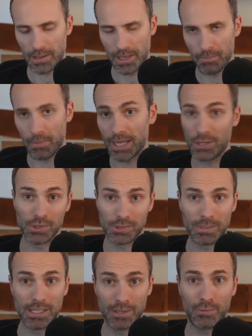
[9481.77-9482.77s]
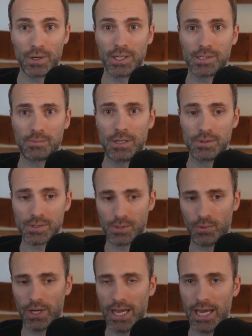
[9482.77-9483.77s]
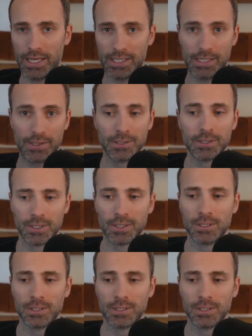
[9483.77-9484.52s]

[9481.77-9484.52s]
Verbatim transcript: it, it might also be a different experience than what I had here.